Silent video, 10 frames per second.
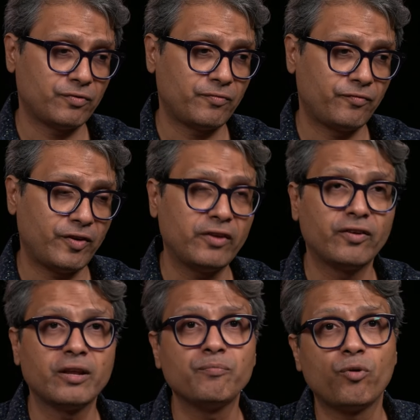very,
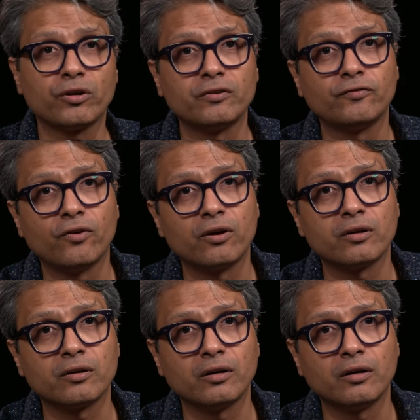very important
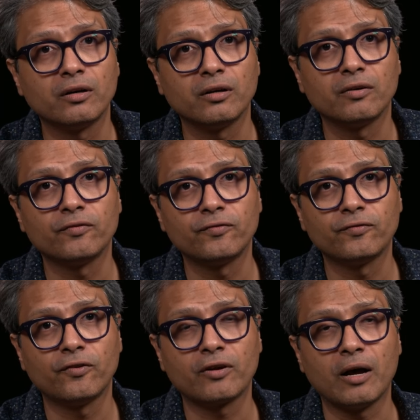for
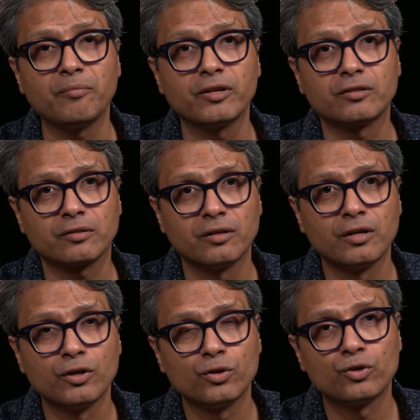Amrit
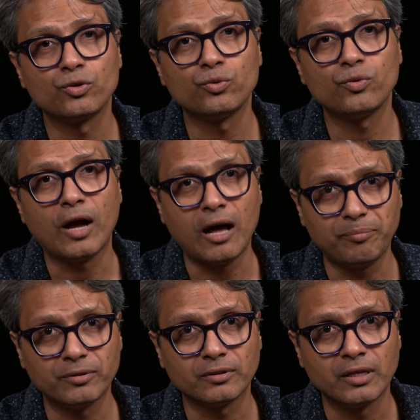to
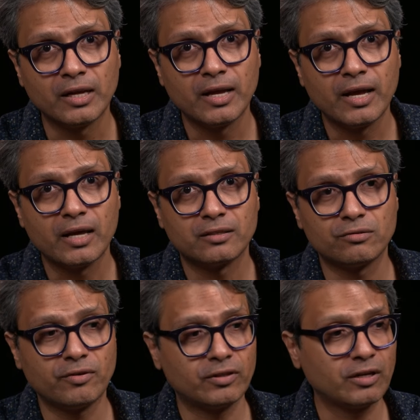happen. And
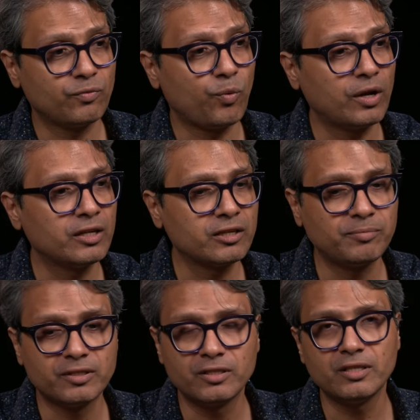so that
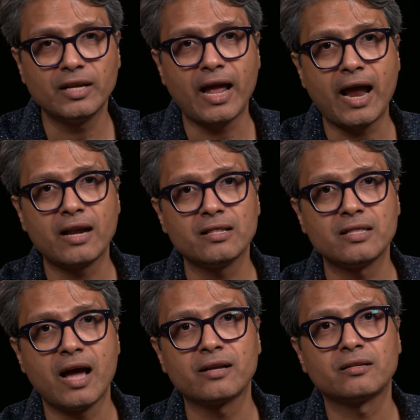vulnerability
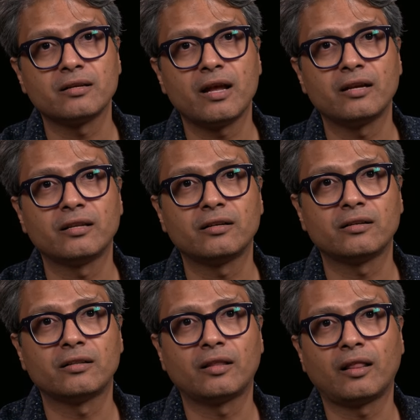and that
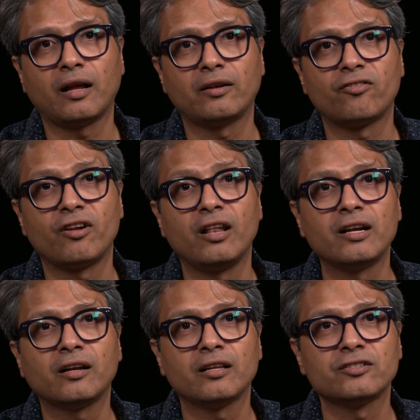
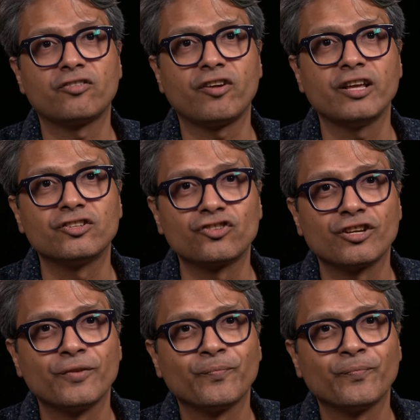relentless rage,